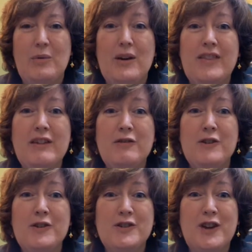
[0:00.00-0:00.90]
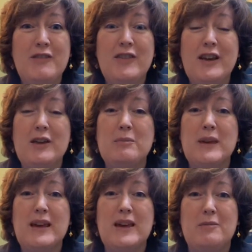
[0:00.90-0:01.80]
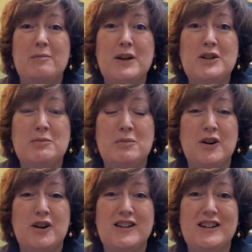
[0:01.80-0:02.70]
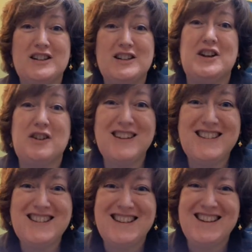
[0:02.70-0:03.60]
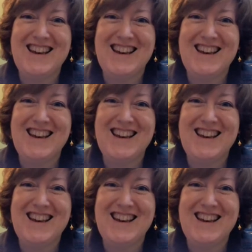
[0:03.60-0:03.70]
Well, I think first off, they can be much more generous